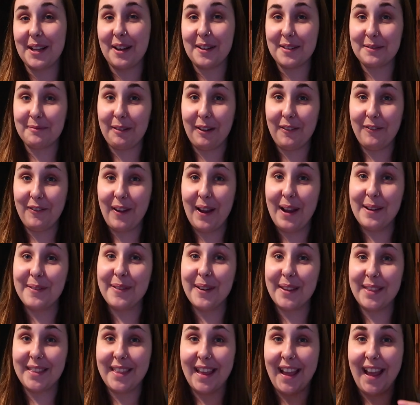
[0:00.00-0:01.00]
that was my
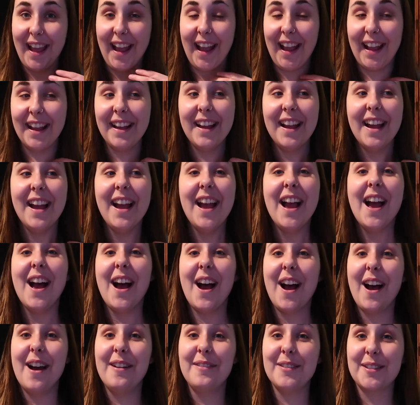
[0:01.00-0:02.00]
favourite thing.
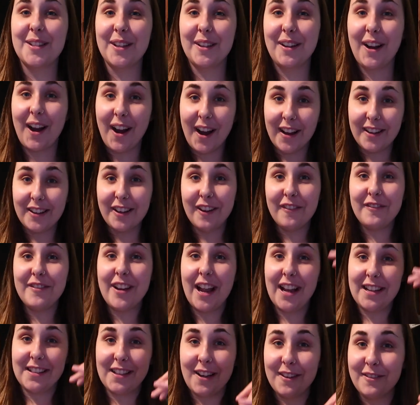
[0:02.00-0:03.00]
So kind of
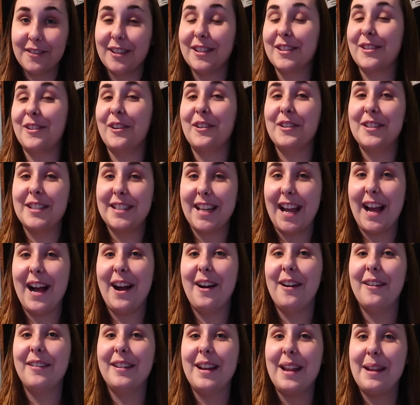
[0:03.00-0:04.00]
Nando's has gone
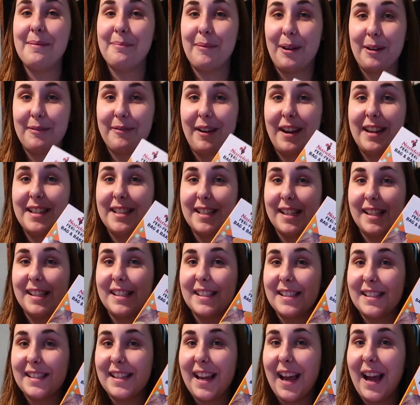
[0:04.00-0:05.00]
down in my
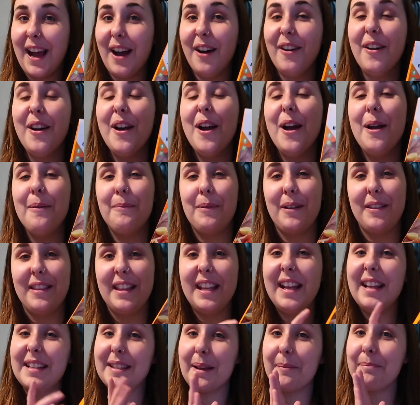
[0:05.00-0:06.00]
ratings now. But
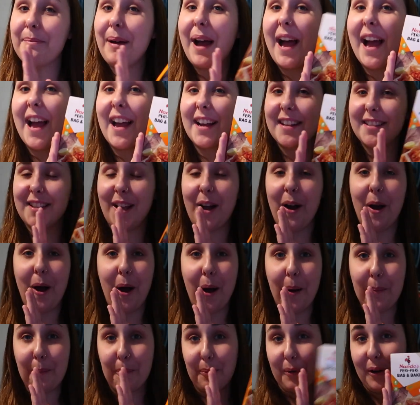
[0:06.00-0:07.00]
these bags
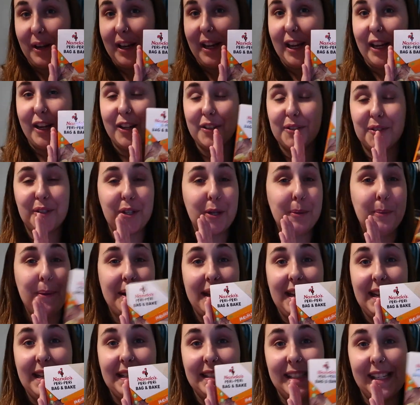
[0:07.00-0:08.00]
are brilliant,
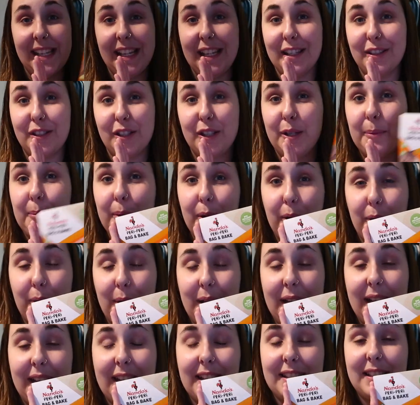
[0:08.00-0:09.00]
super easy, super
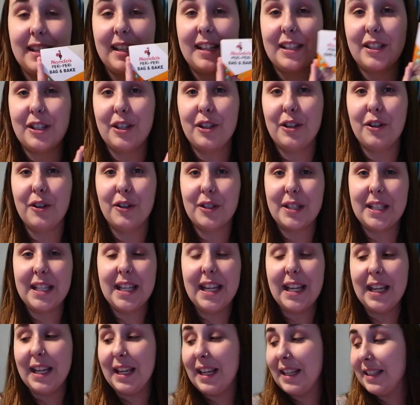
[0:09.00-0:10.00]
quick to do your
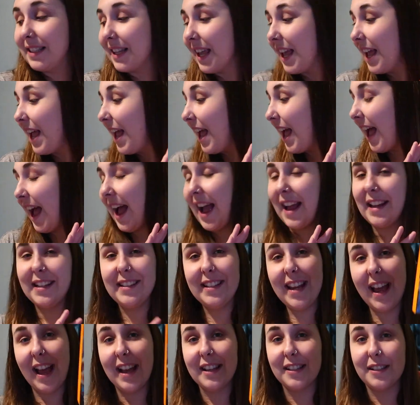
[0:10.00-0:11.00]
teas. And
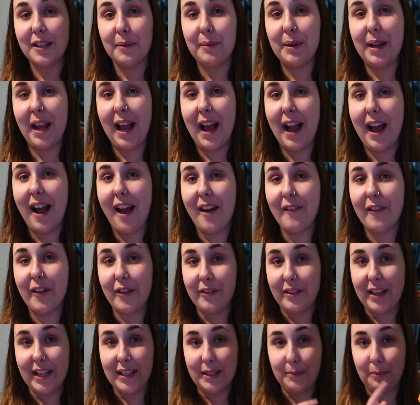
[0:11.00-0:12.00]
yeah, so we
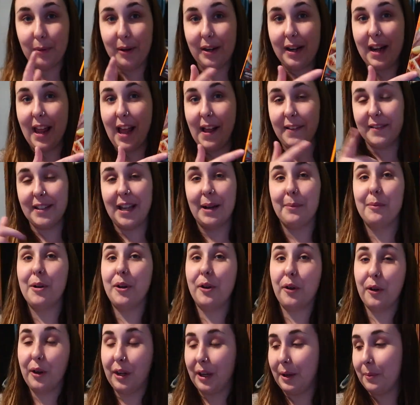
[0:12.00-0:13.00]
have this one left and we're
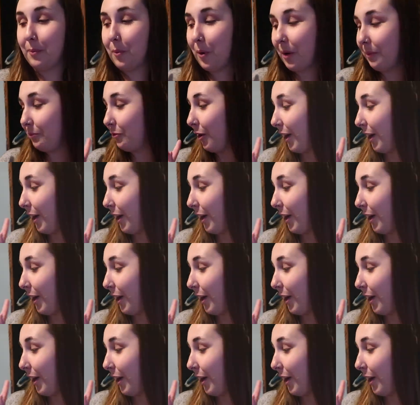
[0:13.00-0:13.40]
cooking one